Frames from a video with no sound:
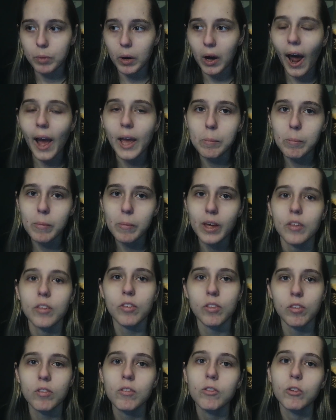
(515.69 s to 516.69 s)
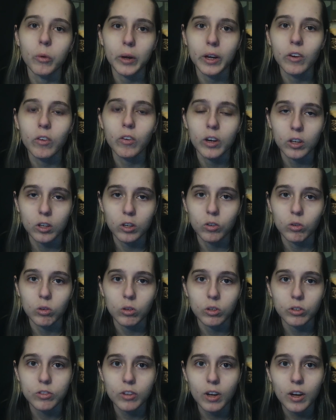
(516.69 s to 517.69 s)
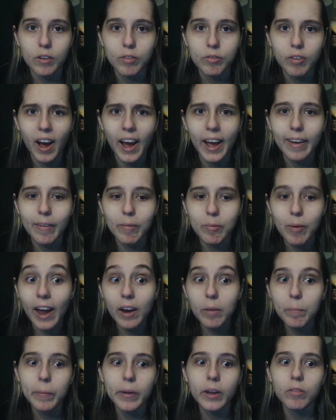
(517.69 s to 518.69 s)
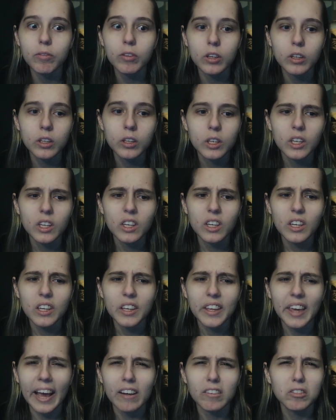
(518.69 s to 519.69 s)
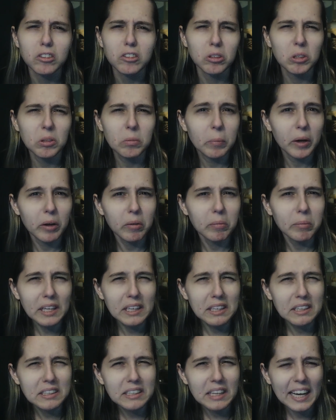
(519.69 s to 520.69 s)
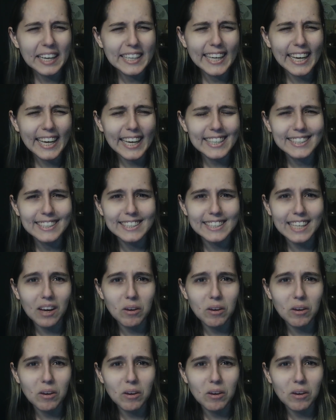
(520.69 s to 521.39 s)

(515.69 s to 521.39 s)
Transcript: But I miss doing Critical Role stuff. I had a bit of a canceled moment, I guess.